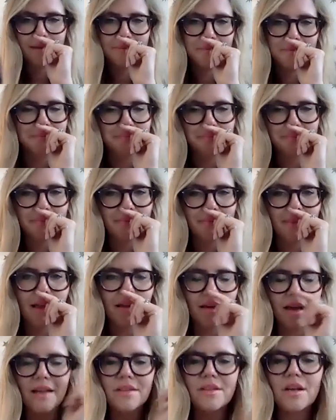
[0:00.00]
Yeah.
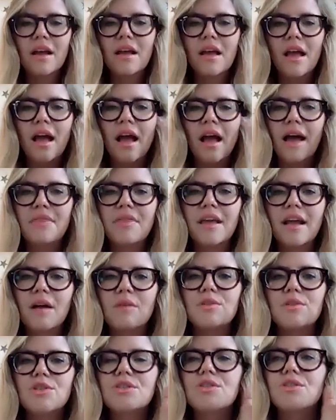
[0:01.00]
I think
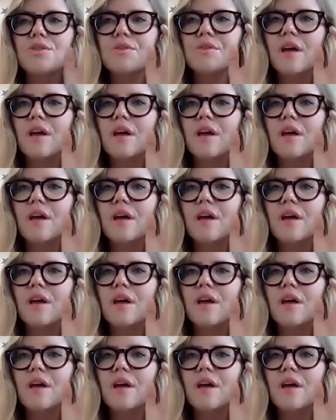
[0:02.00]
I would just